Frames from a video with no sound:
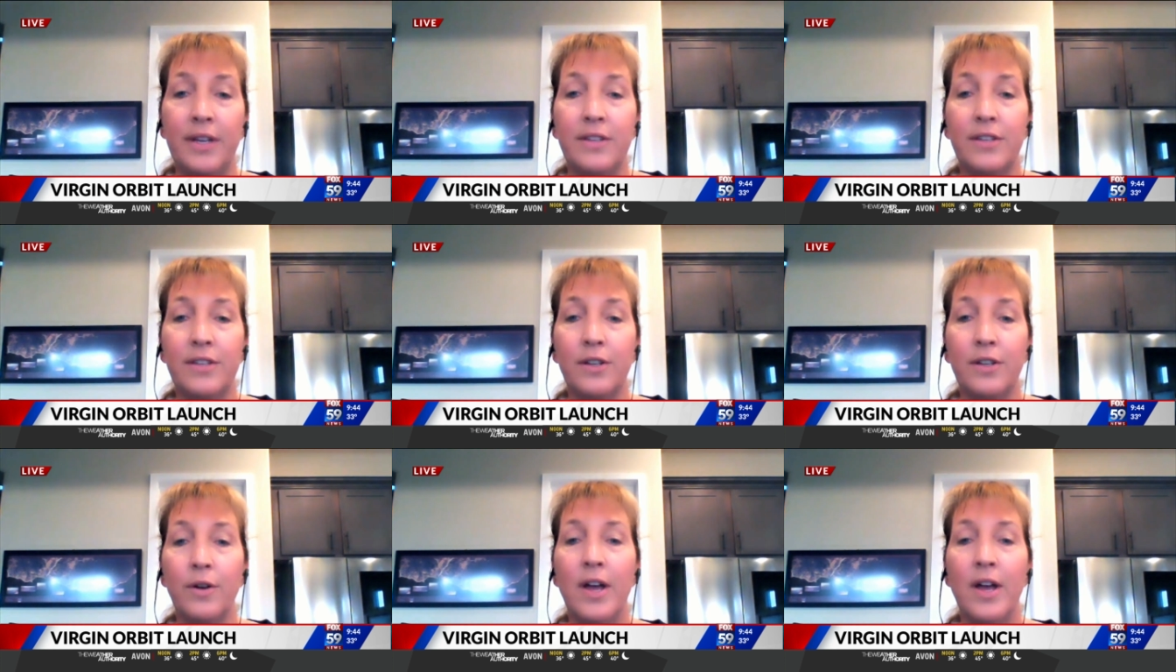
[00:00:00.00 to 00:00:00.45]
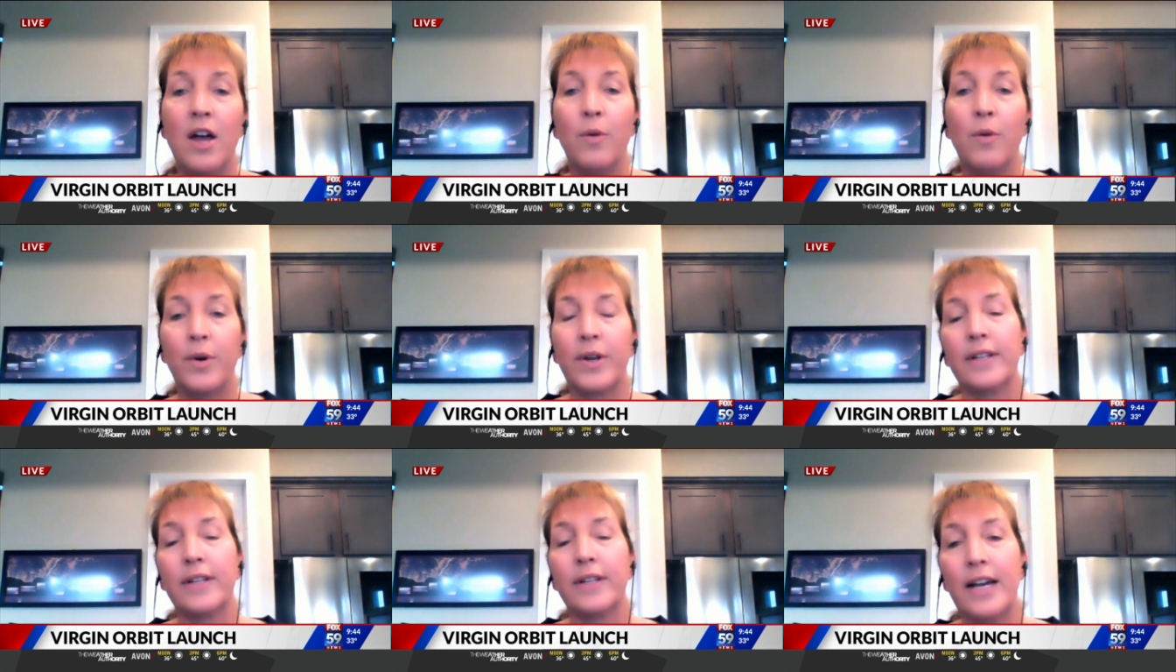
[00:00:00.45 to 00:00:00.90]
So
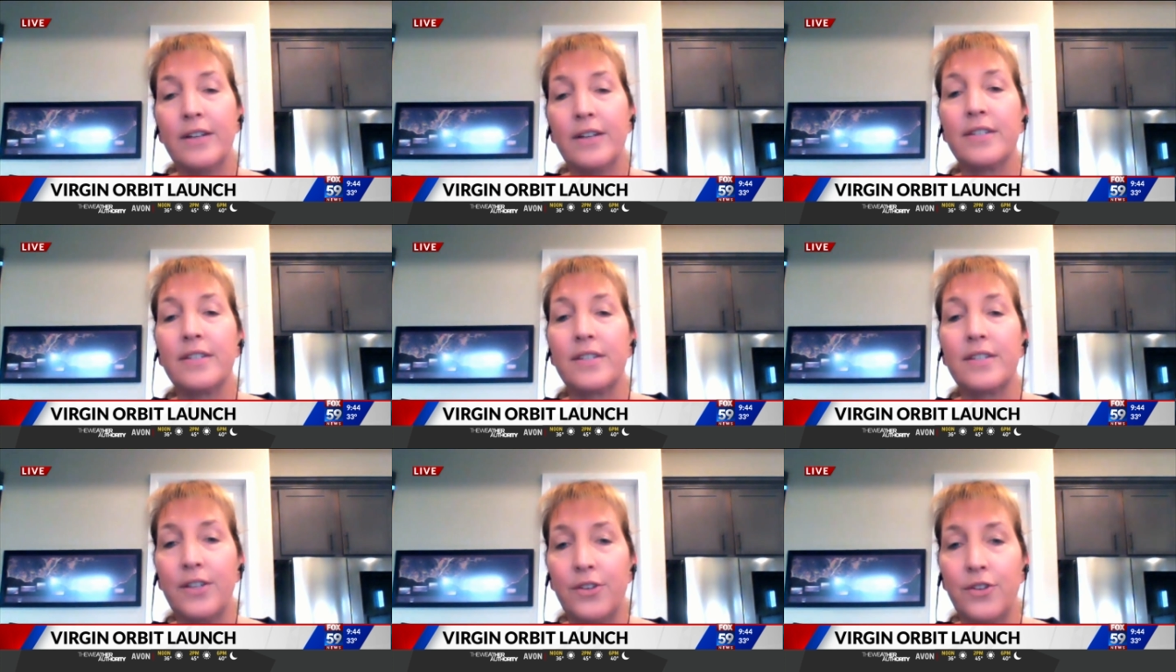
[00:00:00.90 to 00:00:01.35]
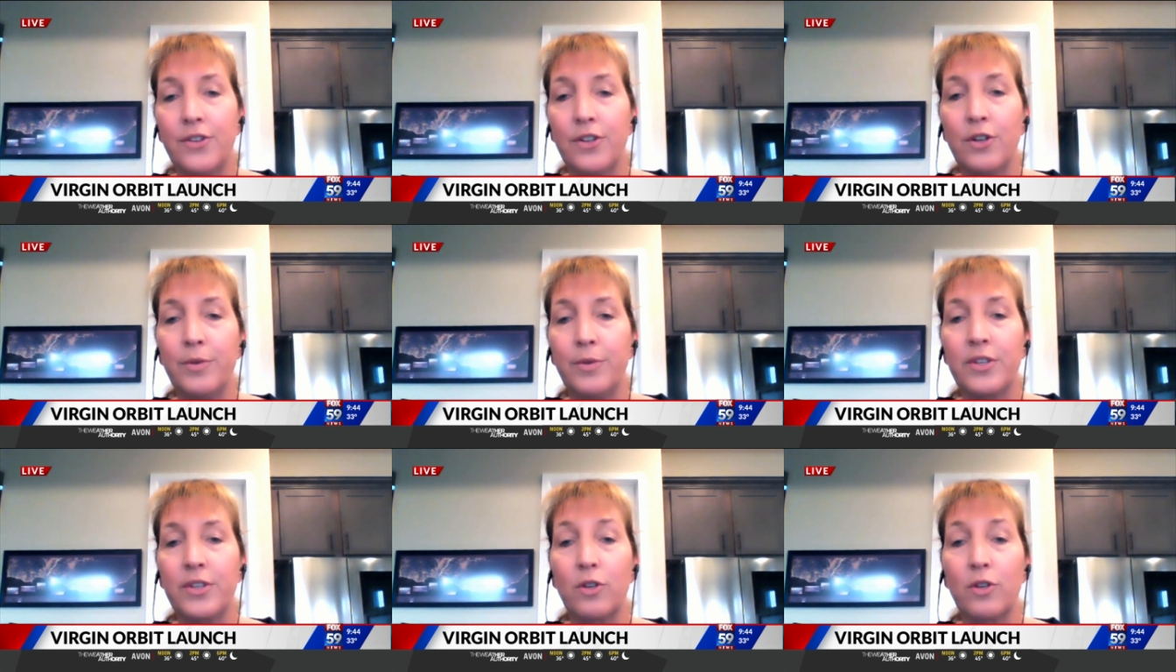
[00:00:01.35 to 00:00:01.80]
what it allows us to
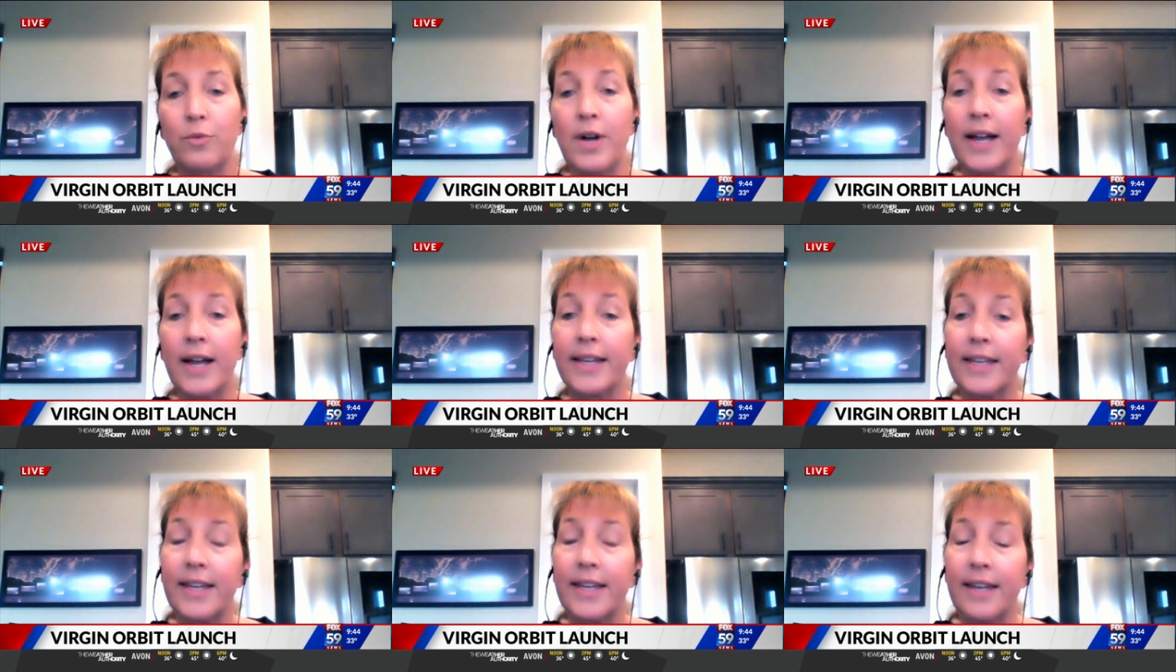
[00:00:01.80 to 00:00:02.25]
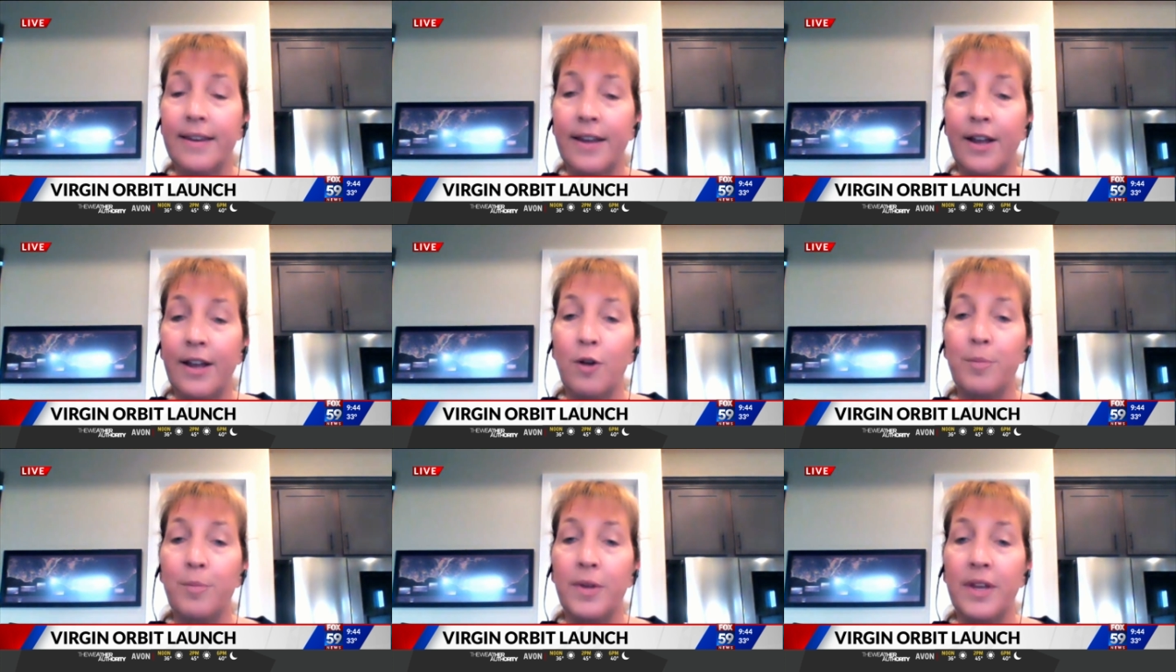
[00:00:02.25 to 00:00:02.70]
do is the rocket can
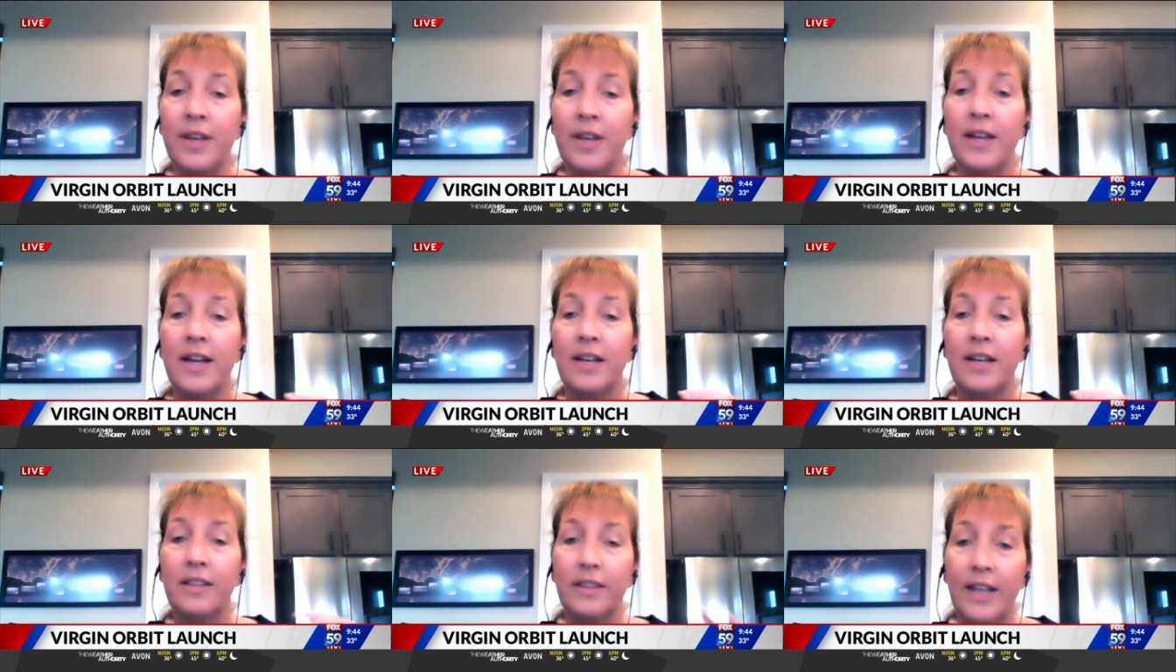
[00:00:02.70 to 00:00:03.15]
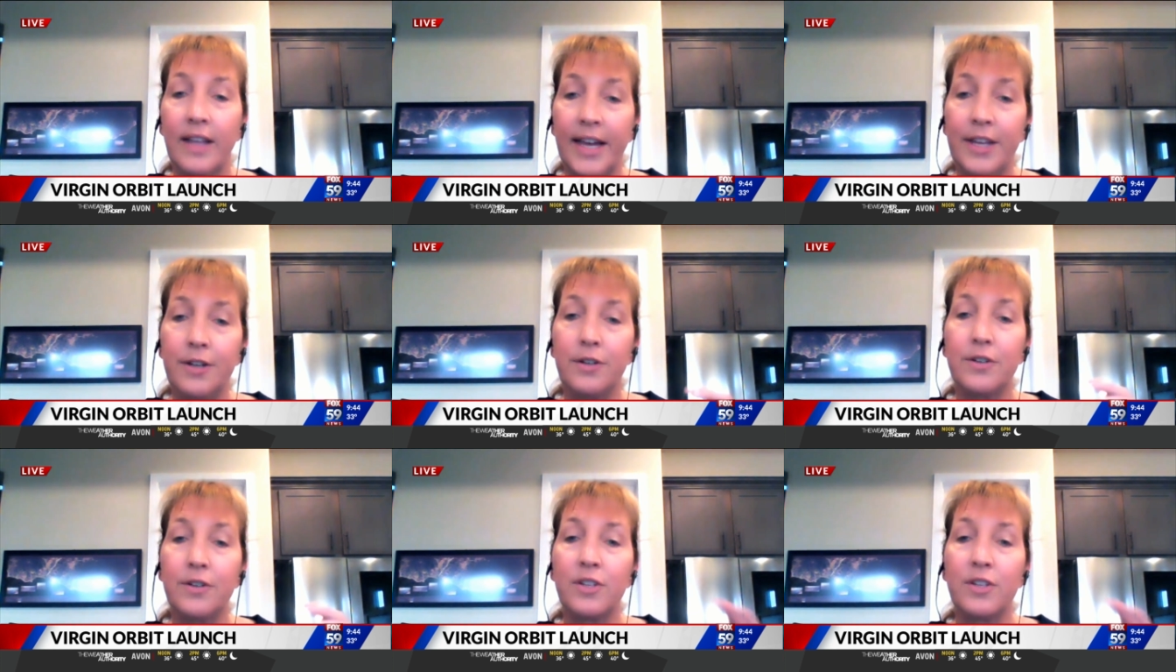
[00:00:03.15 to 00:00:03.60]
now be
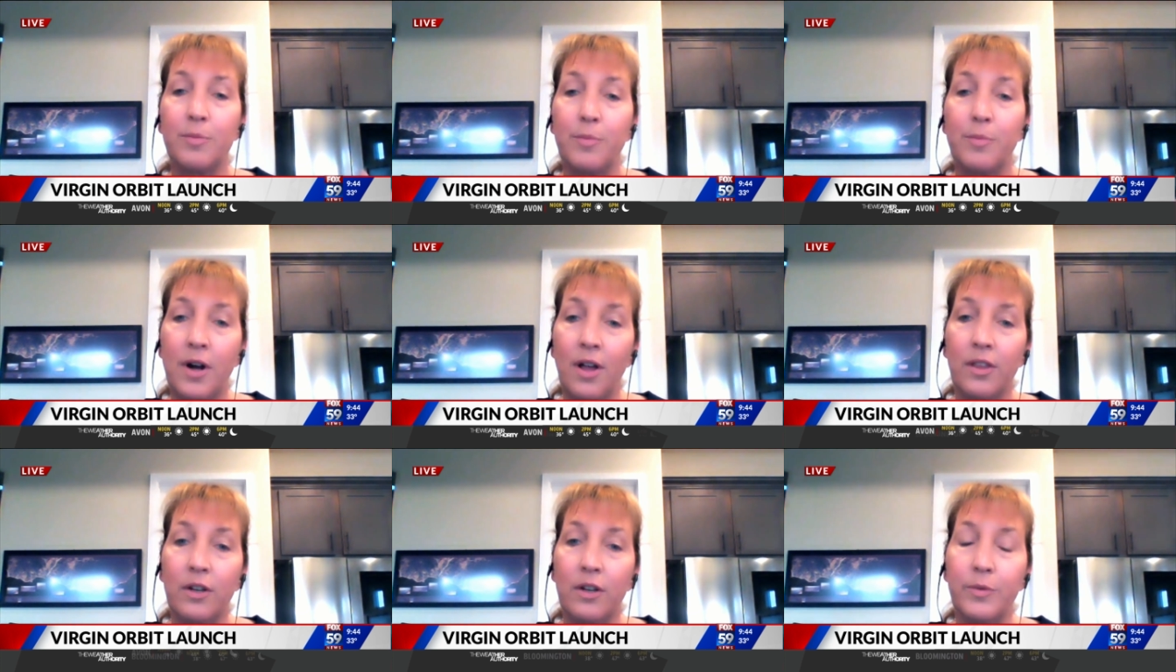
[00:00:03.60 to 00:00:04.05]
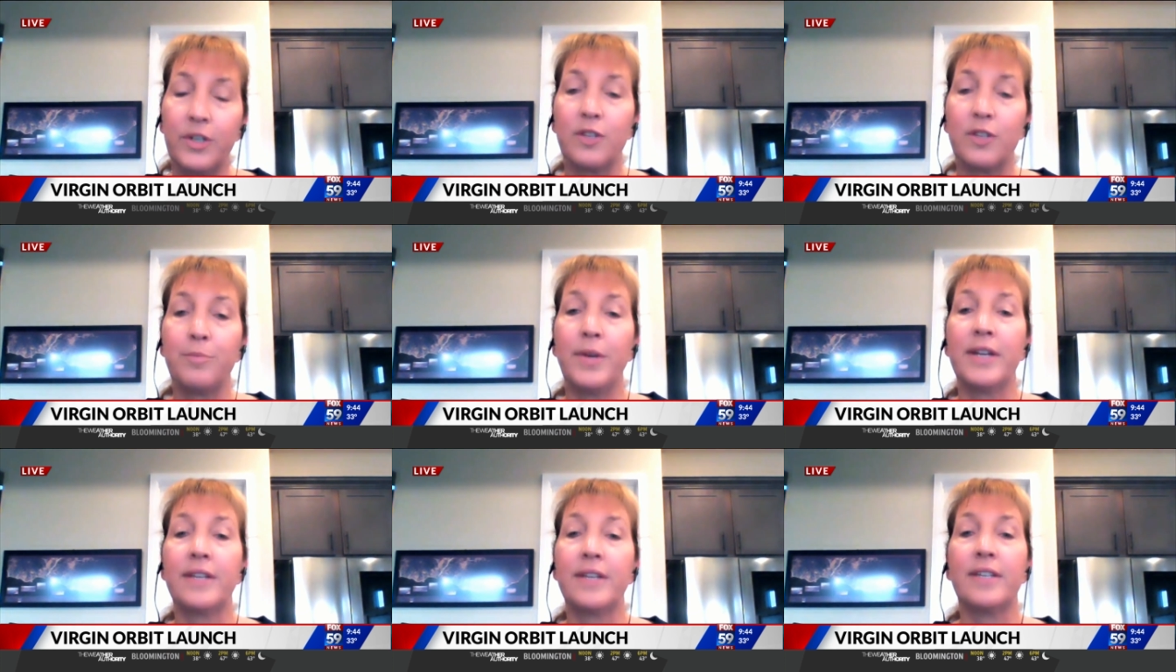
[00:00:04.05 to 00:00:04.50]
lighter, smaller, which
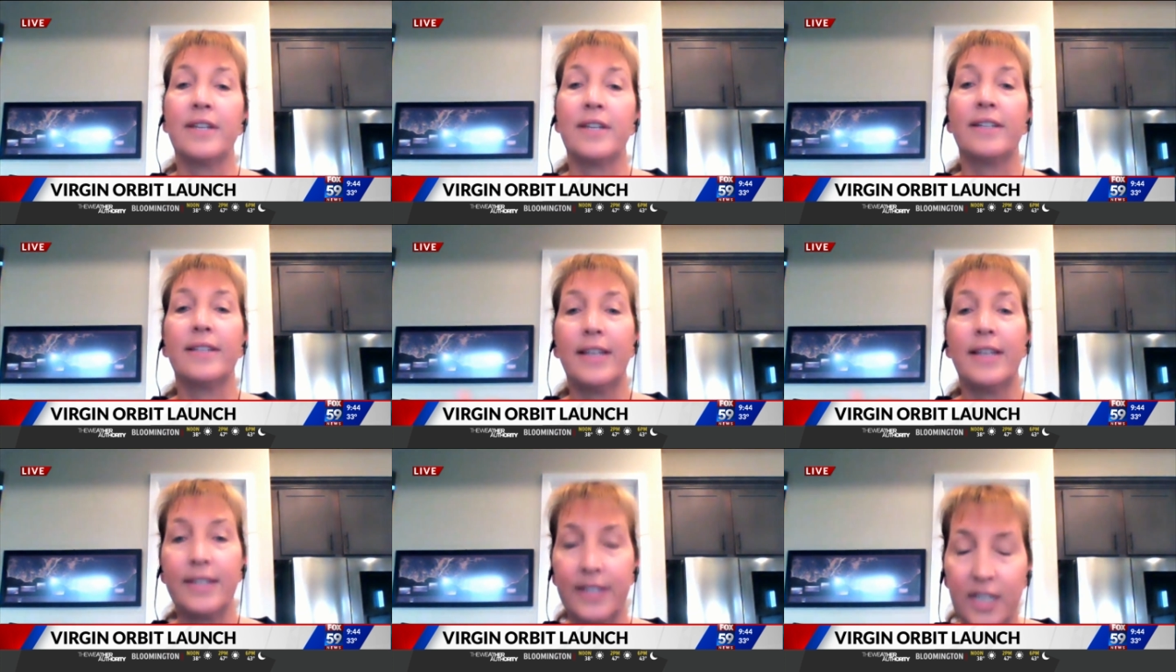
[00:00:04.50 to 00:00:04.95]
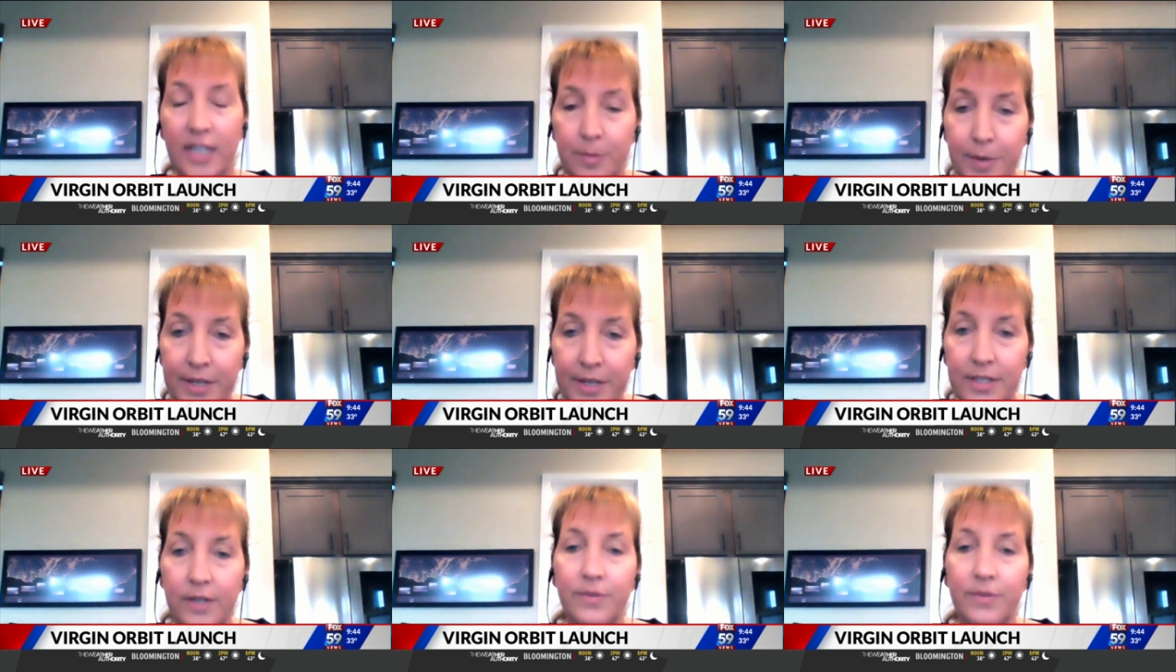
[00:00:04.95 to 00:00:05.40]
makes it less
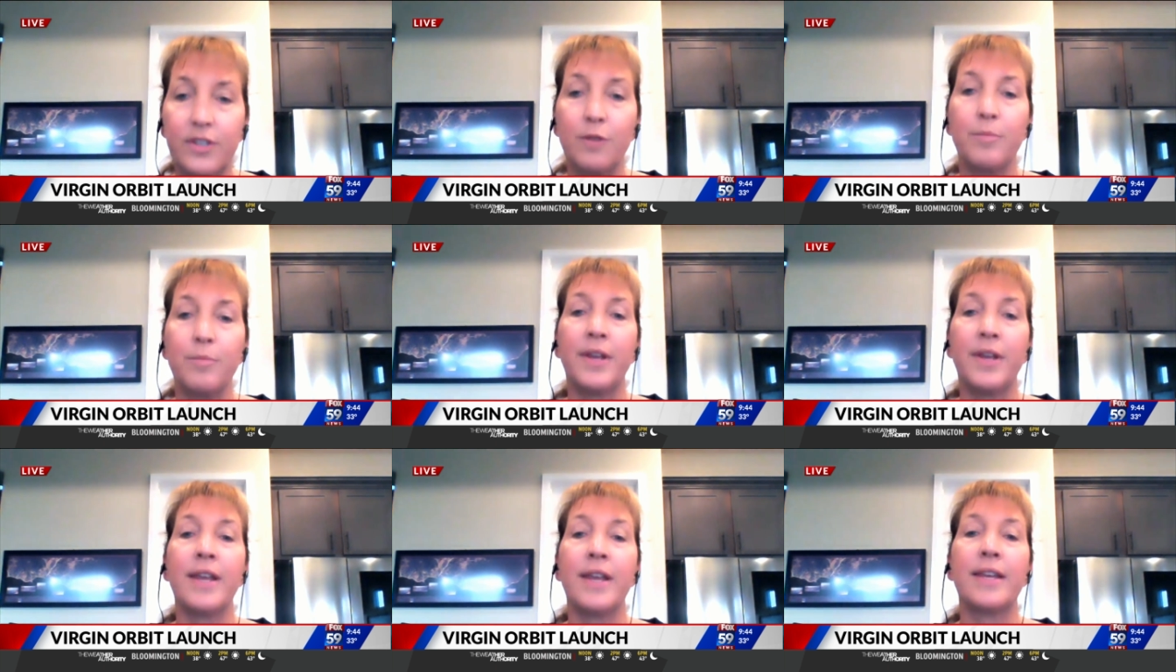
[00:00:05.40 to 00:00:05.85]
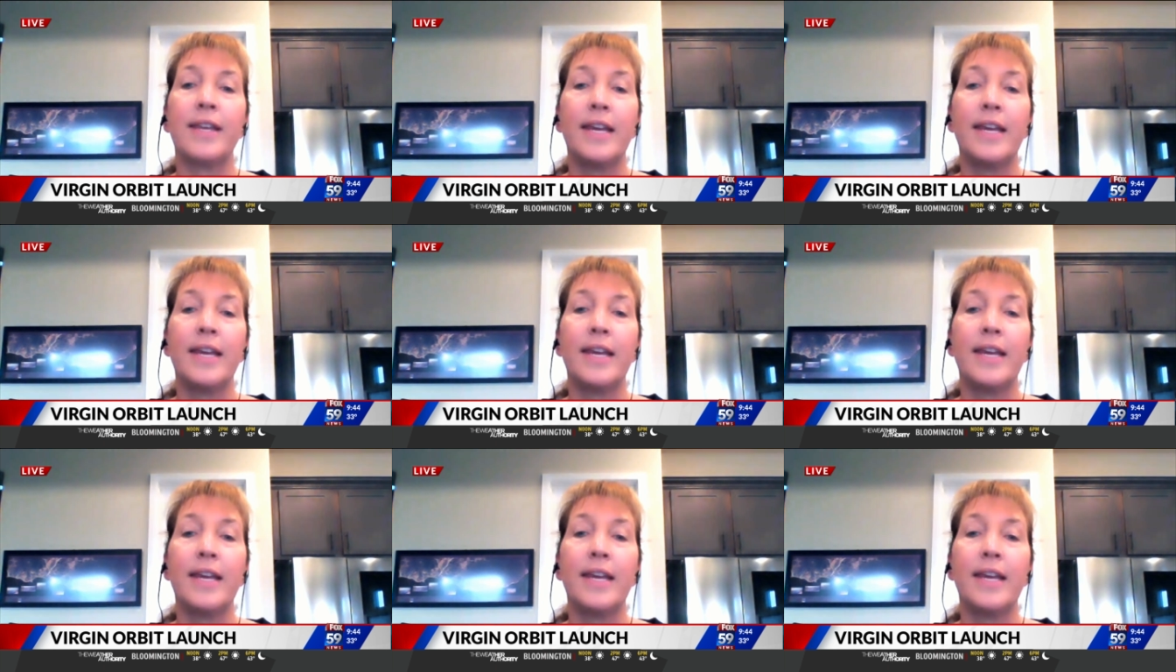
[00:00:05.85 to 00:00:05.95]
expensive to make,